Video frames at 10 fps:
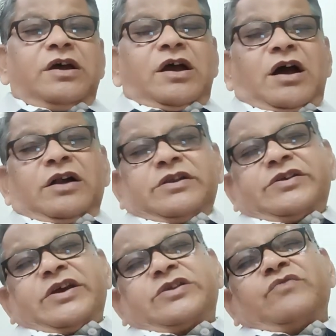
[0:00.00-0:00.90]
under
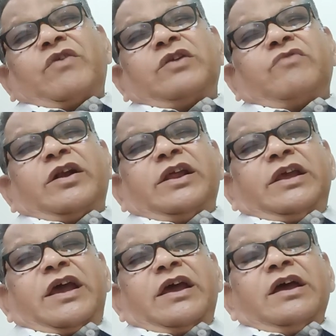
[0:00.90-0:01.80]
section
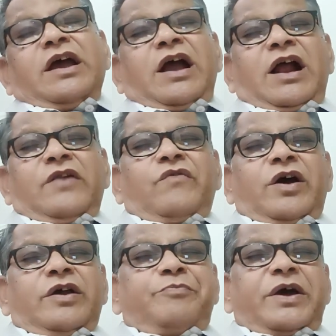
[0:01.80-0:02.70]
120A and
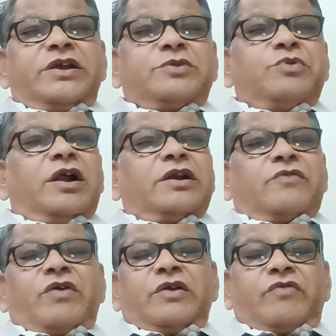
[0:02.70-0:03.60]
punishable
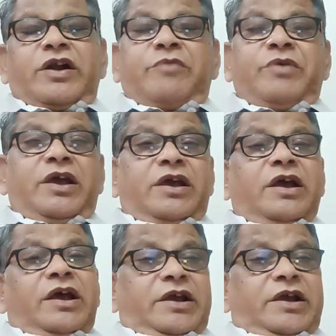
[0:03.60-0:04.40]
under 120B.